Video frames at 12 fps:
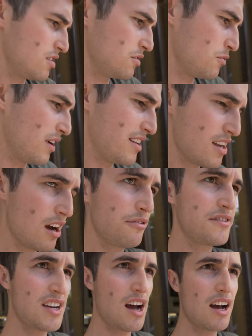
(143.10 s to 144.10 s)
you
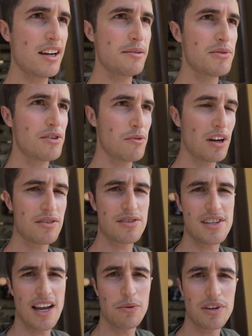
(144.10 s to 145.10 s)
enough time to
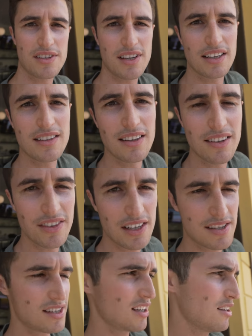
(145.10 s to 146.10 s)
understand what it's like to live
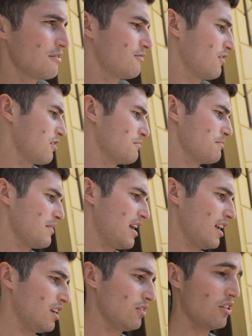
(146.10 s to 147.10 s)
in a city from
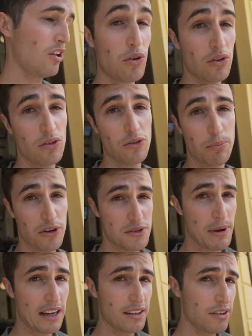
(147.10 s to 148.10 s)
a local
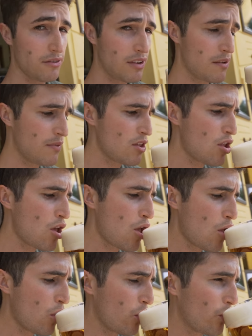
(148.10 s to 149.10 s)
perspective.
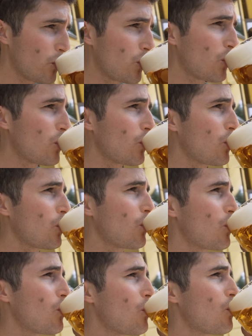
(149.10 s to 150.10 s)
On top of
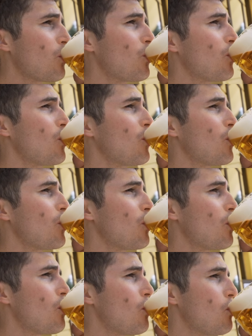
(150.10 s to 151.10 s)
this, if you're staying
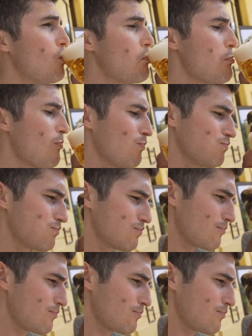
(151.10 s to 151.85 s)
somewhere for a week, that